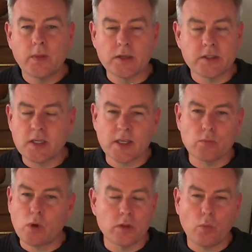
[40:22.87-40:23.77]
No, I'm just going to say
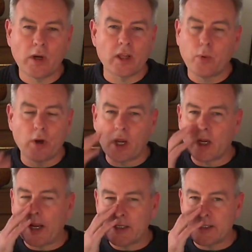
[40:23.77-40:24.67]
the one other point I'd
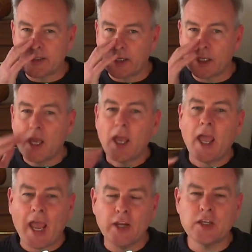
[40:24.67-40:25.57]
add is, like,
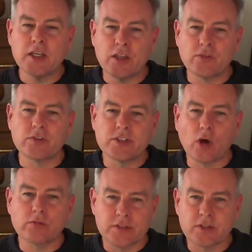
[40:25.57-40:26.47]
how do you get the
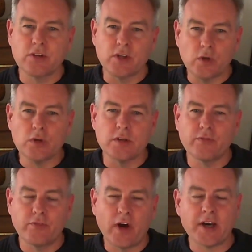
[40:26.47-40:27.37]
results to the user
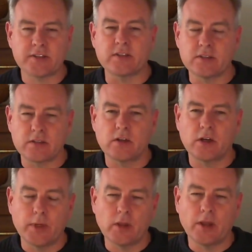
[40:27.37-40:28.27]
fastest? Do you
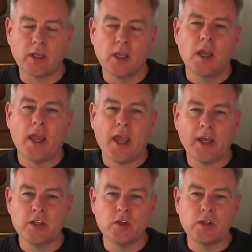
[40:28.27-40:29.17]
know what I mean? Like,
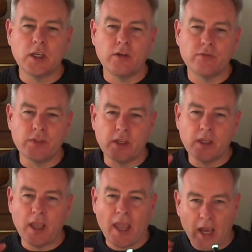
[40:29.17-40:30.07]
how do you give
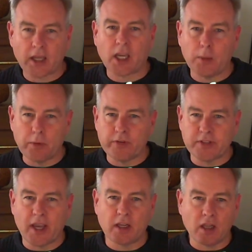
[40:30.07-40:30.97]
the outcome of a
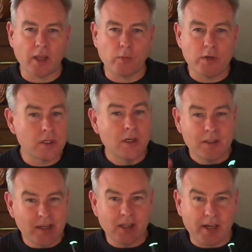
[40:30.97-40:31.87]
data lake, which
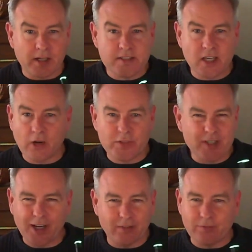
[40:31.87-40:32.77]
data lake in itself is
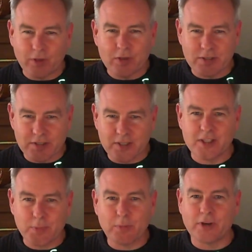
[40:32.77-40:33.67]
kind of useless
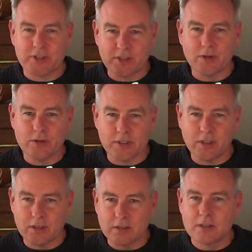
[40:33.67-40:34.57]
unless people are actually using
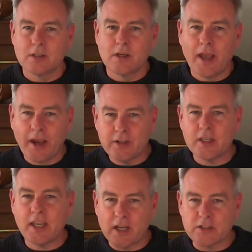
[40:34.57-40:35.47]
it? How do you
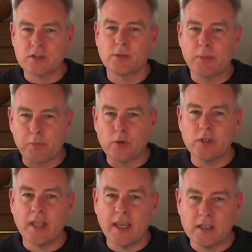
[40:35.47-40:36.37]
get it to the people who
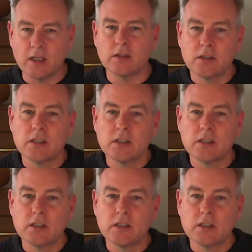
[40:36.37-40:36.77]
need it